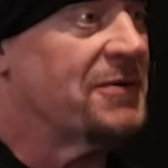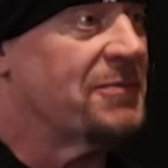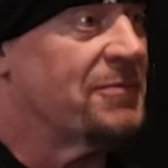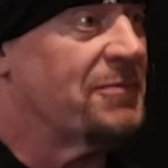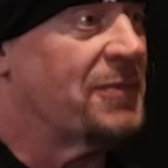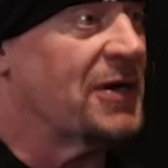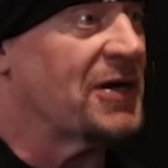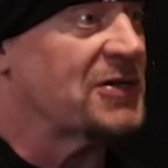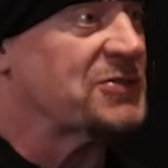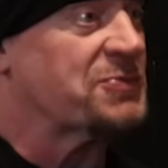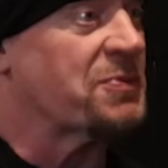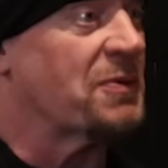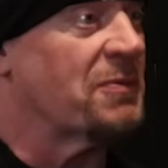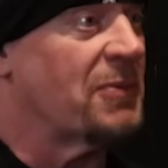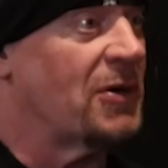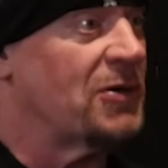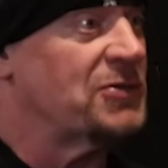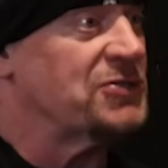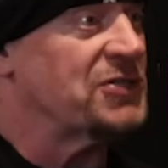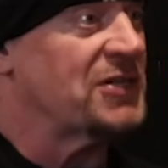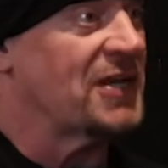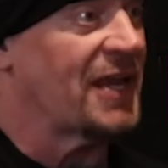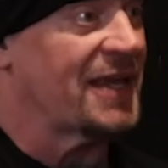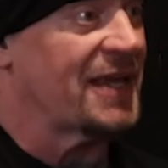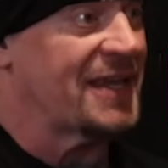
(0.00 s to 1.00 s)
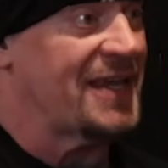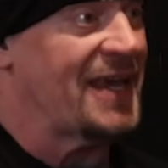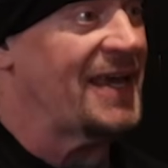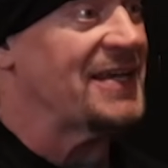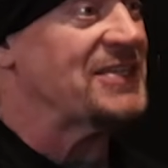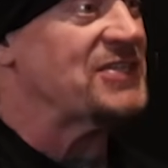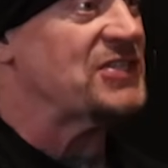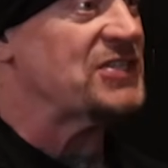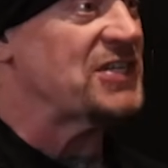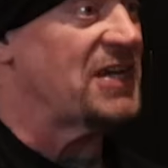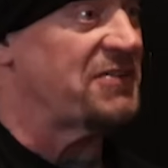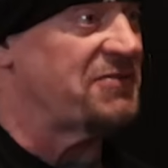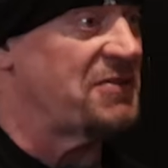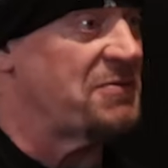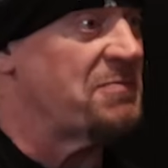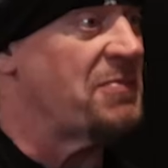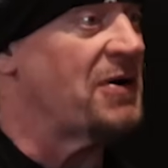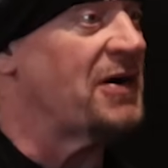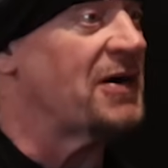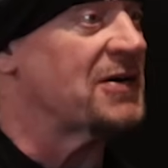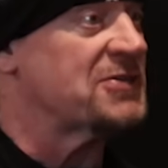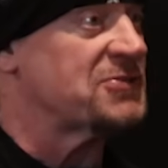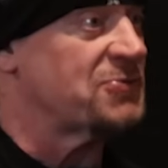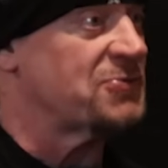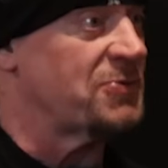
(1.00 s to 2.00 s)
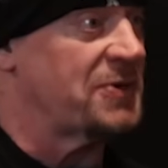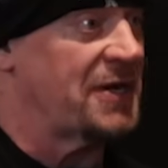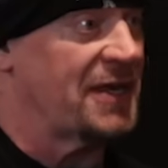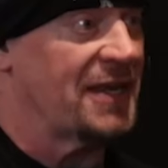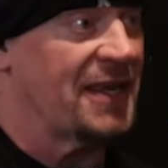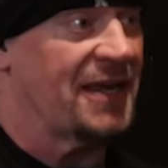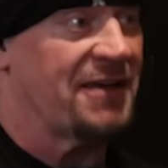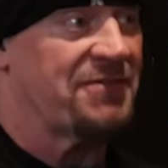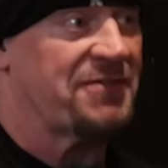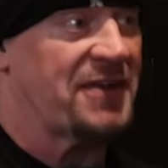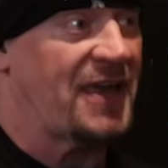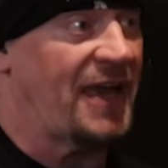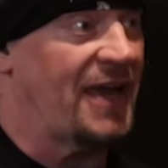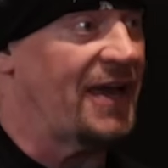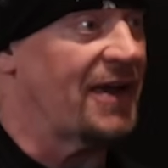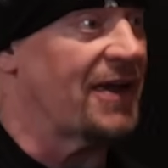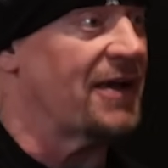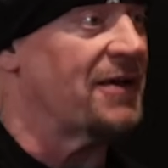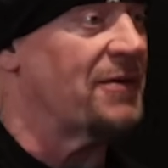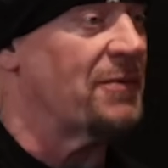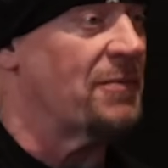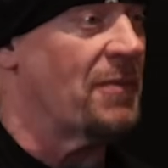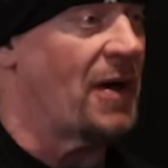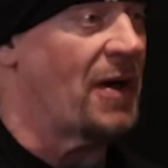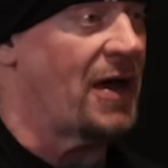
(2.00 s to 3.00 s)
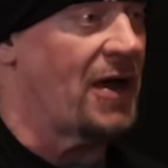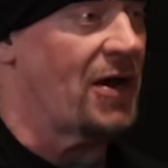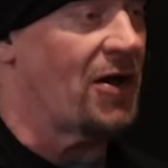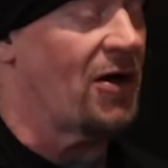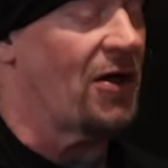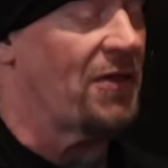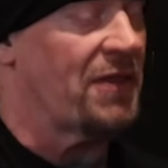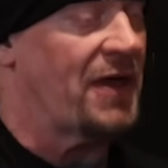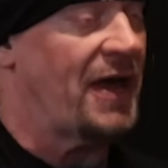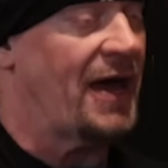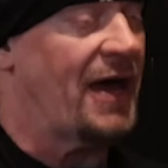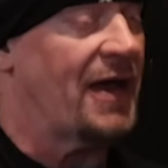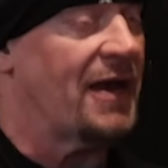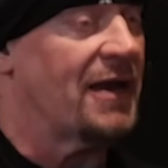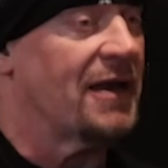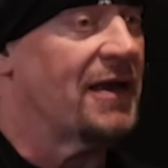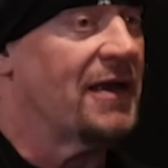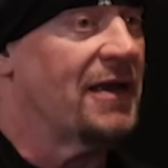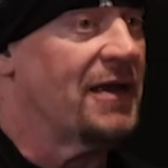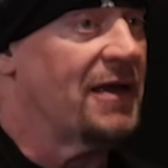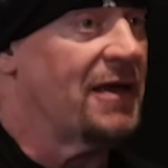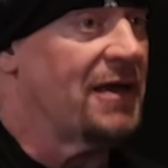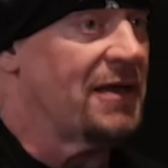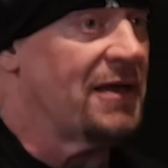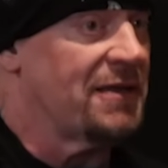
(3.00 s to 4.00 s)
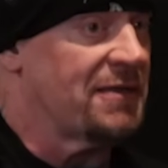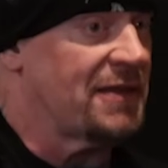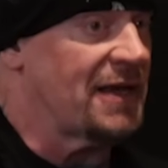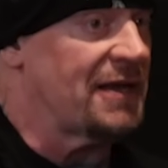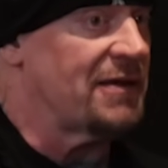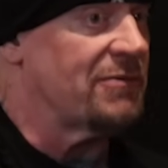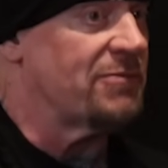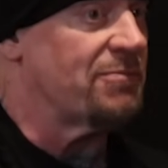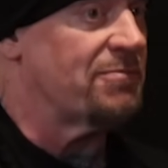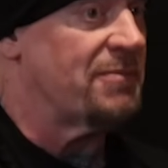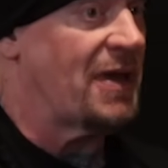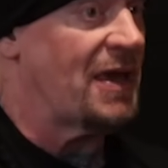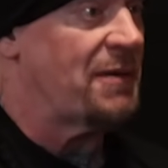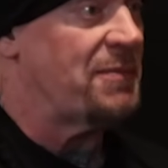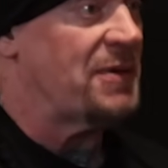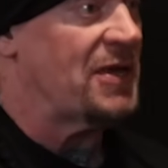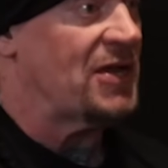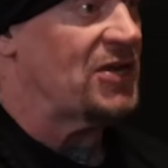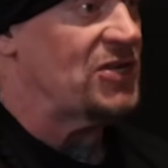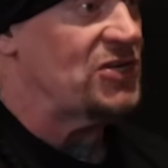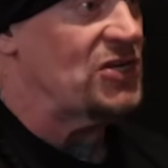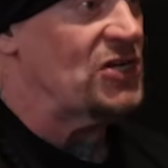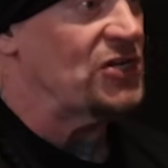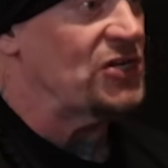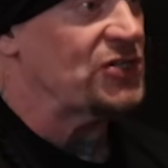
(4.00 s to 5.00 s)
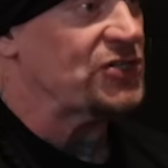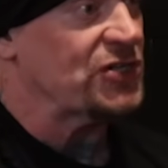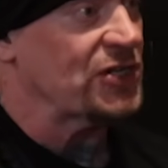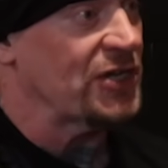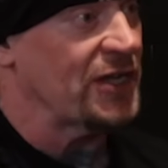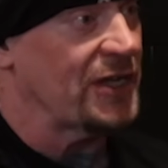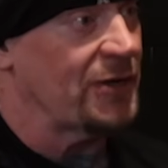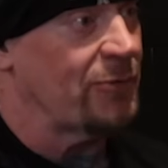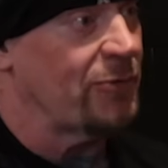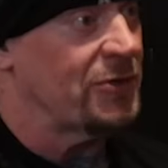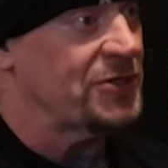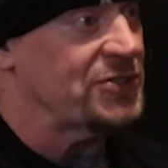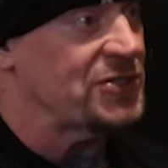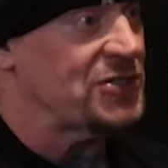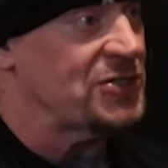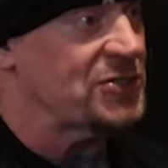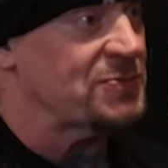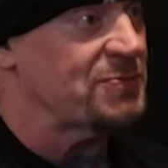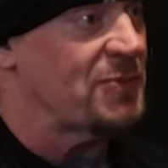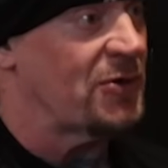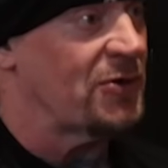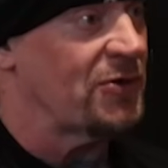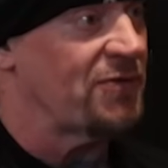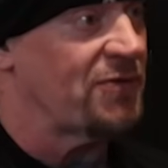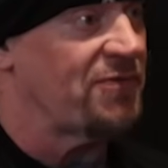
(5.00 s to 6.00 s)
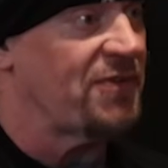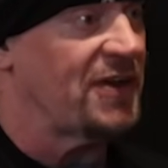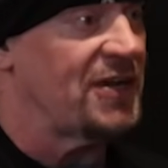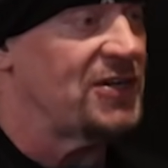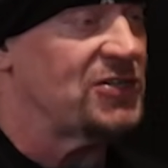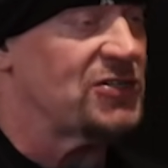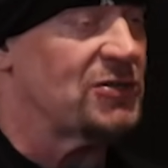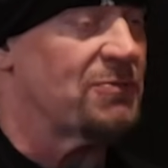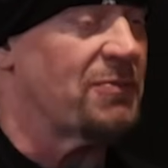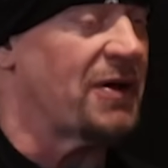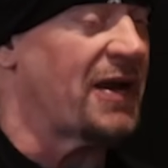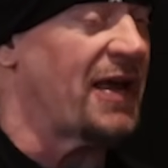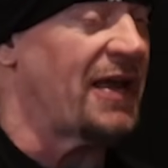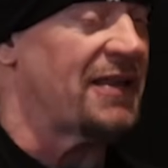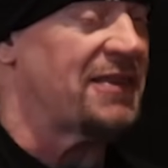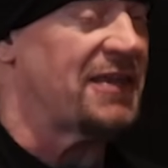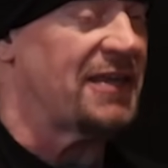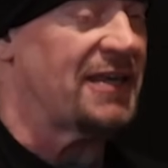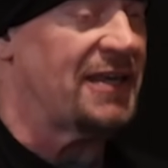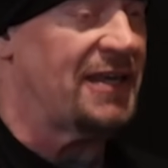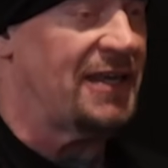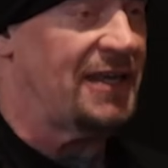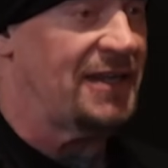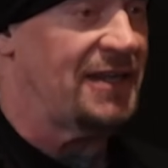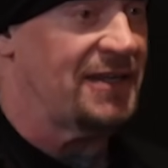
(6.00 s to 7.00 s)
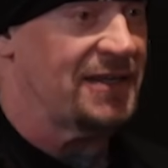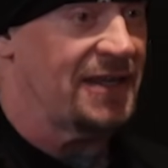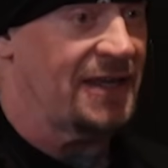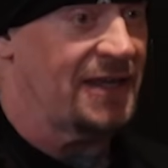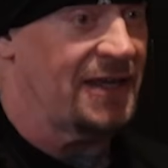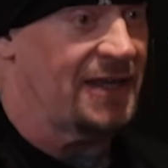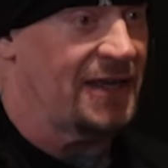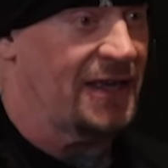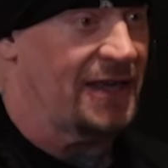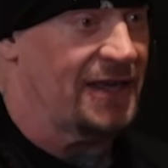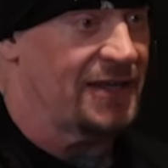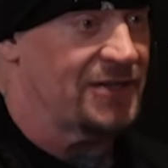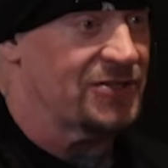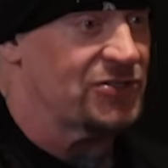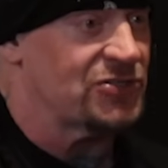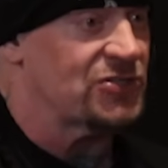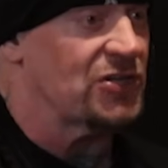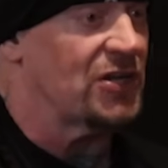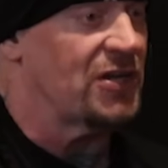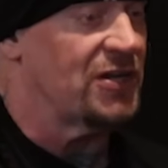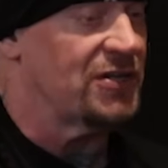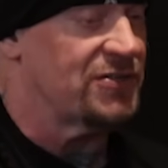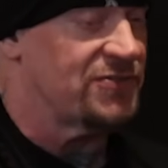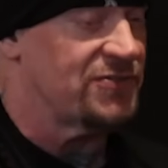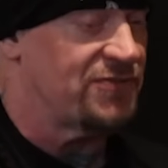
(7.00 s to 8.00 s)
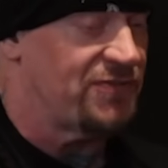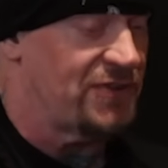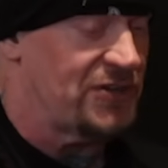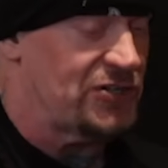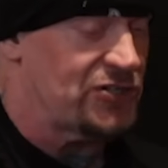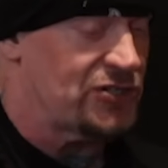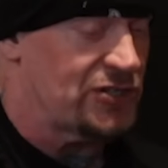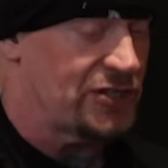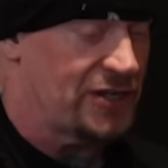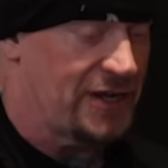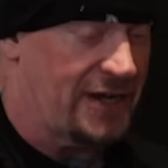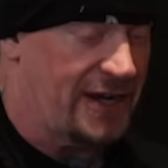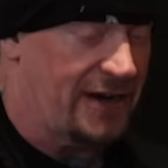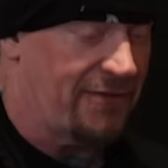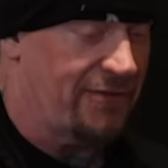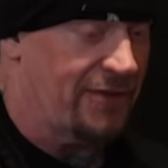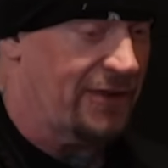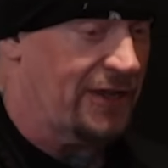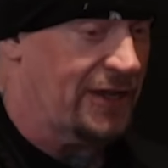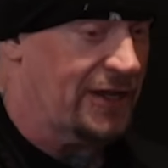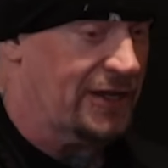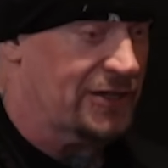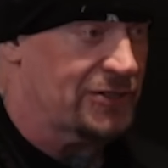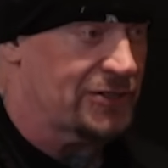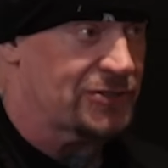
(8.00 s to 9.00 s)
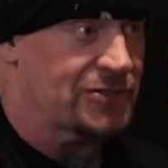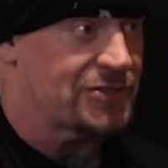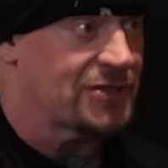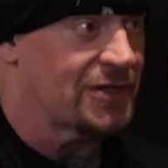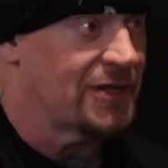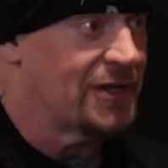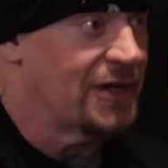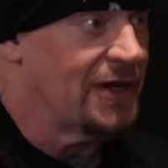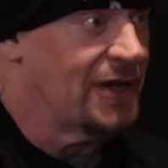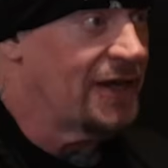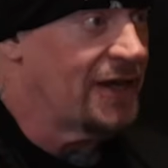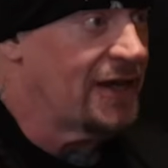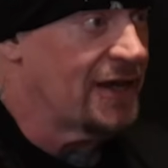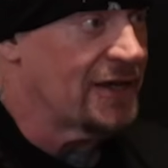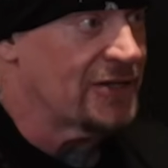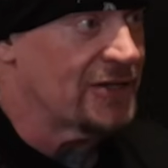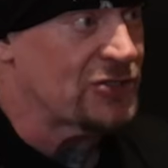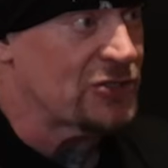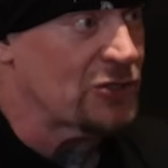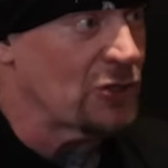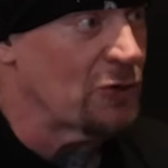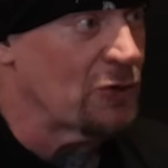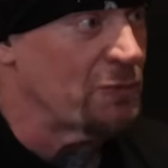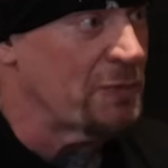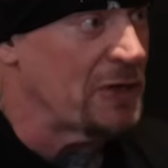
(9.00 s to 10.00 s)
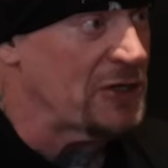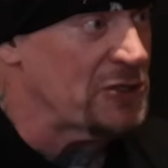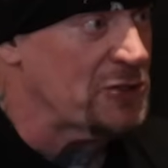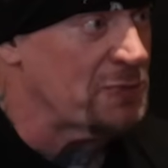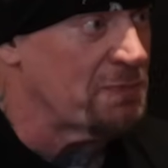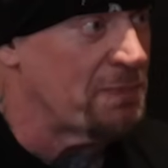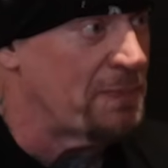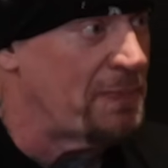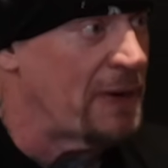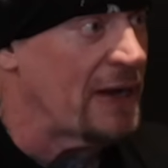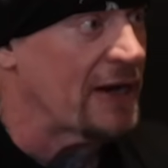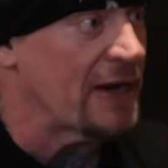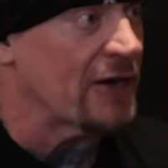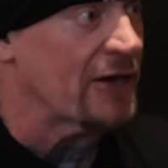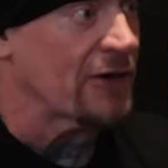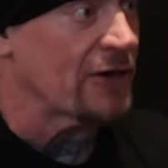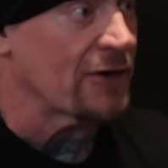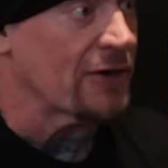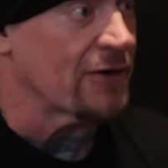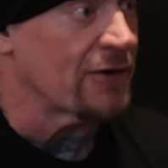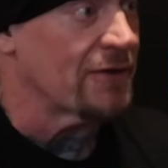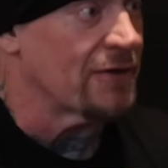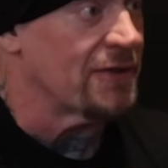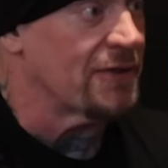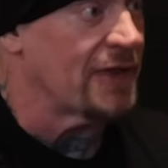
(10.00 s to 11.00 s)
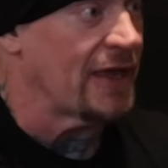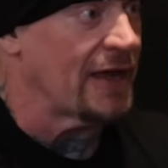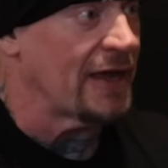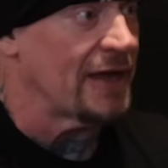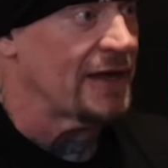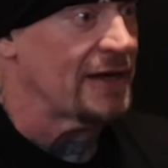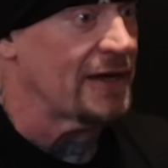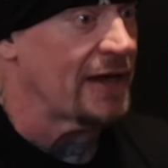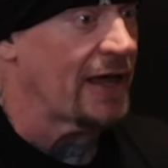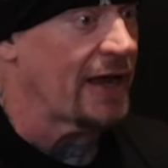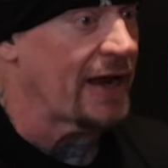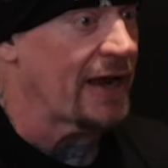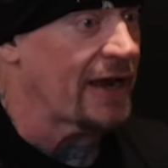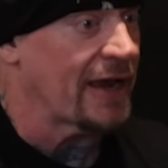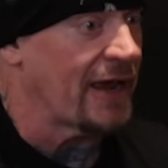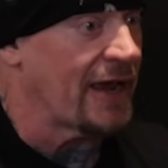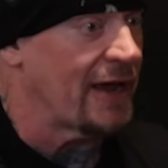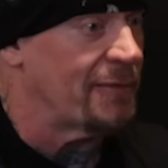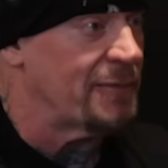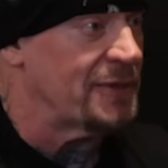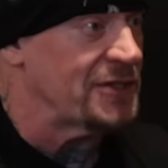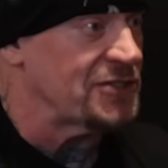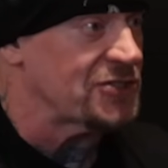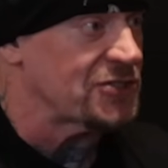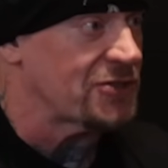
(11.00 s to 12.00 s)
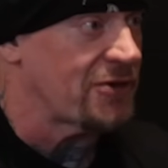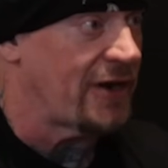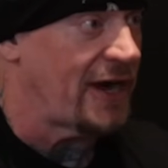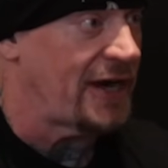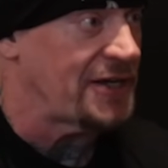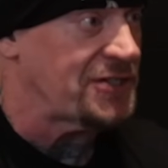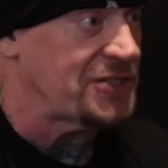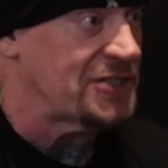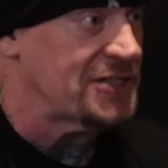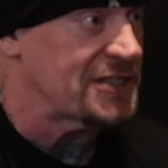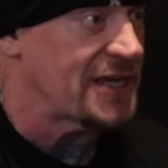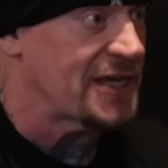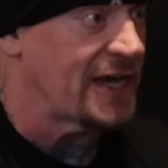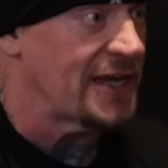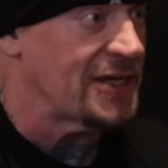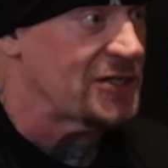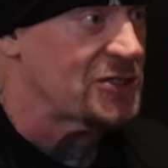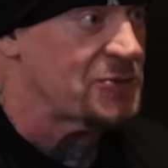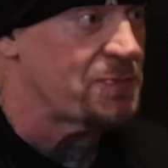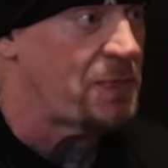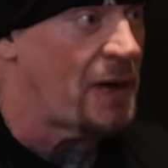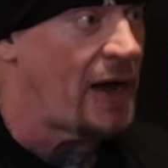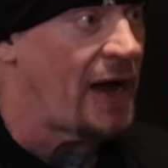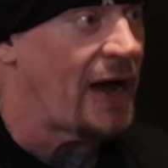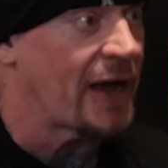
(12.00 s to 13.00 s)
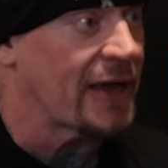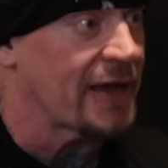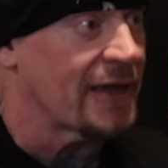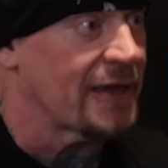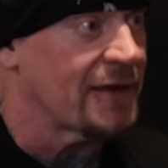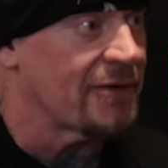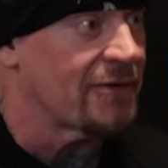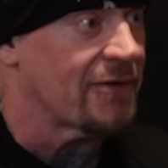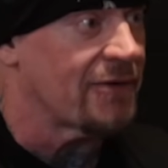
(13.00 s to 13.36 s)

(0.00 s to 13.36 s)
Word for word: bucks promotion, like he had seven bucks when he left. Yeah, and all that. That maybe initially was his motivation, but I think he his his vision and everything is is so much bigger than like how much scratch he's got in his pocket,